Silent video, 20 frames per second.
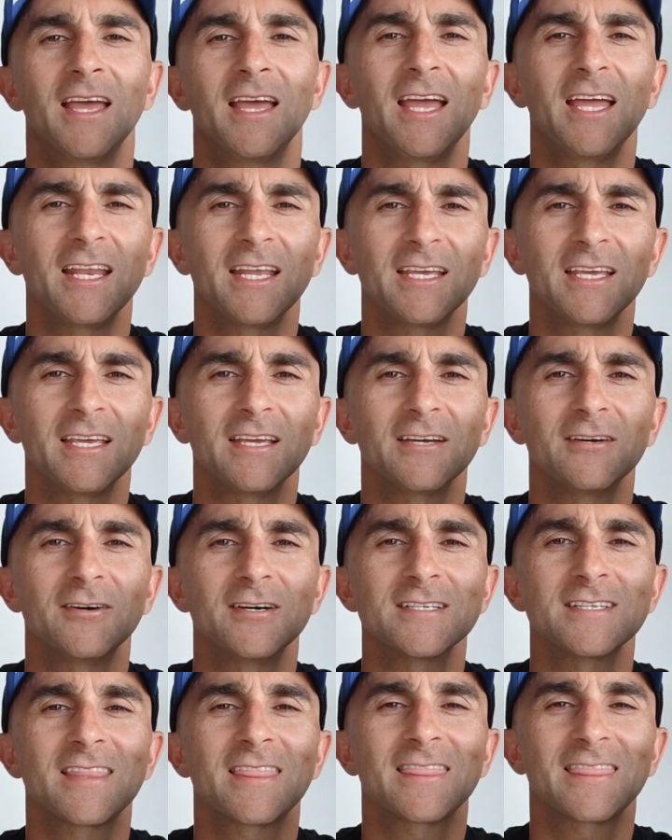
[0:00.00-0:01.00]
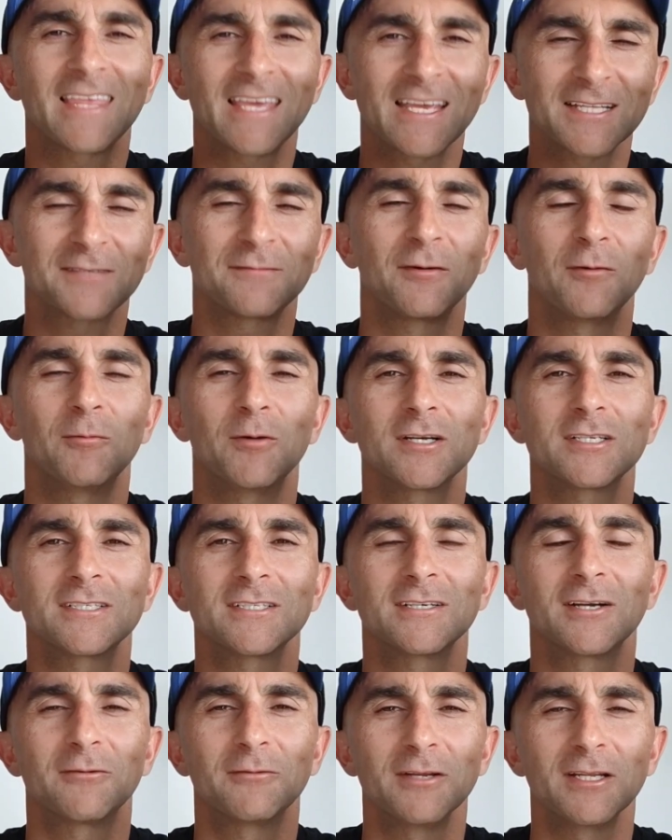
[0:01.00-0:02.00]
And again, guys, thanks for
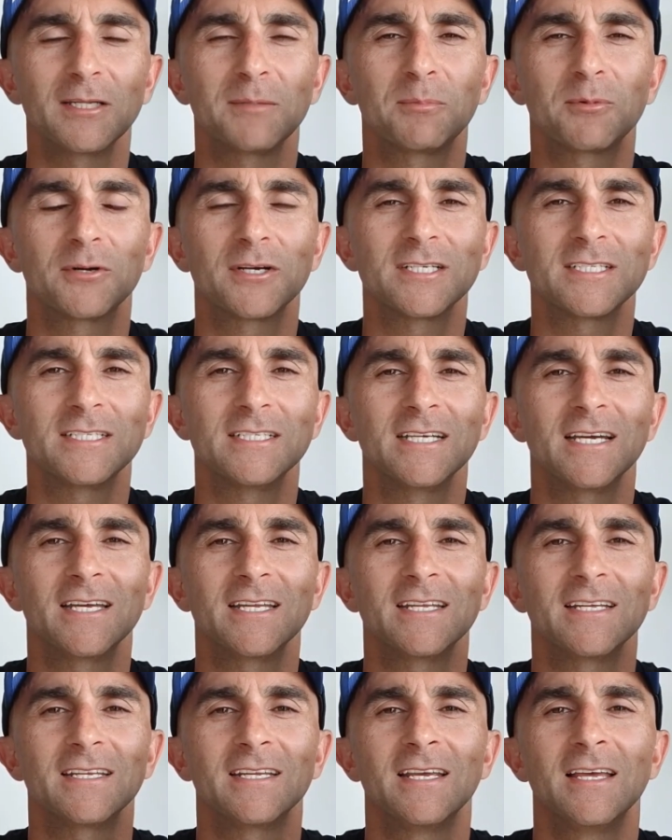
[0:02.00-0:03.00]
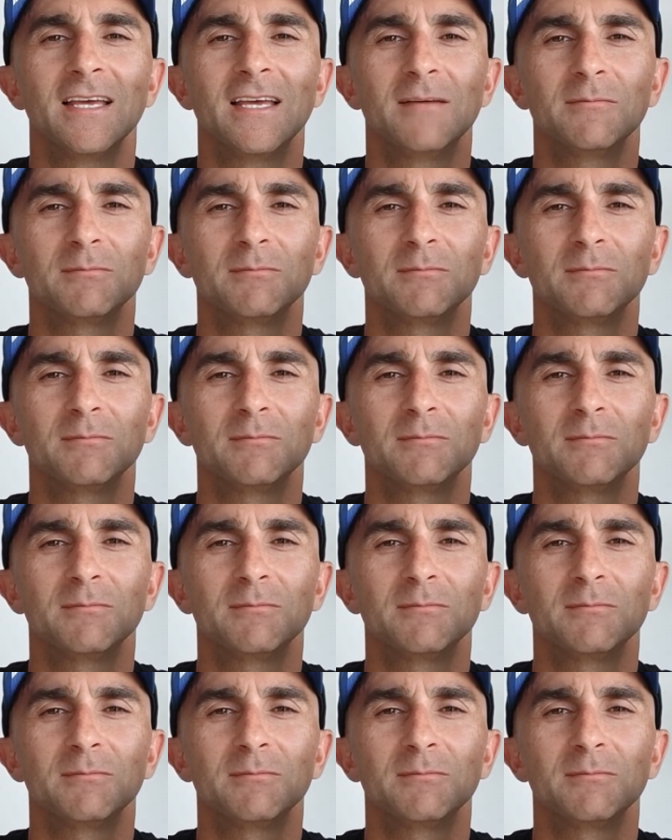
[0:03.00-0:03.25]
watching. I really appreciate it.